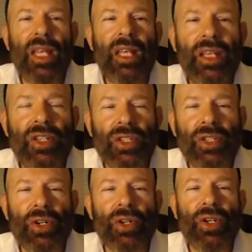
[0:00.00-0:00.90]

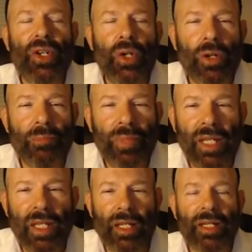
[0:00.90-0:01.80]
Eastern
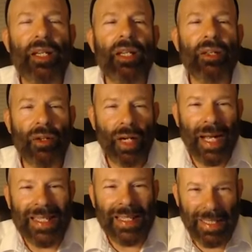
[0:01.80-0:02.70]
European in your
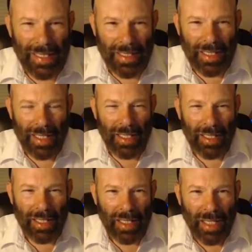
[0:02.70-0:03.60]
identity
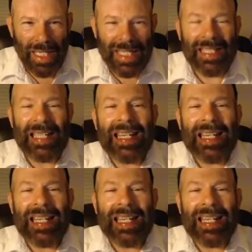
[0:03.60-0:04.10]
is a